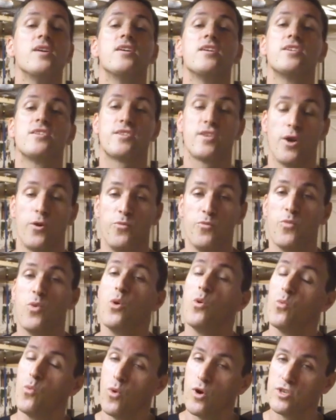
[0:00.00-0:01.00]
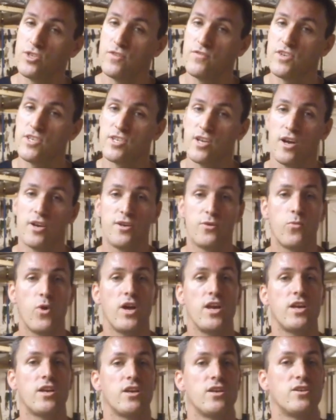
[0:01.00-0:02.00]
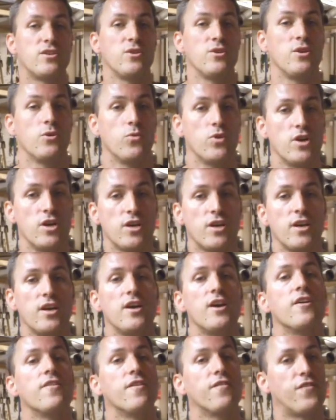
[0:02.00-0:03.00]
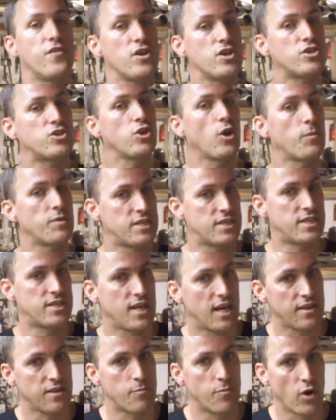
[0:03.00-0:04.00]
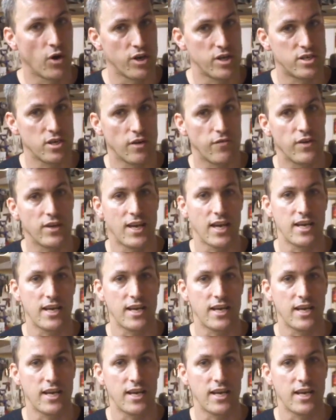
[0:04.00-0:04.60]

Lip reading: So, once you've decided where you're going to do your work, the first job is to take the bonnet off and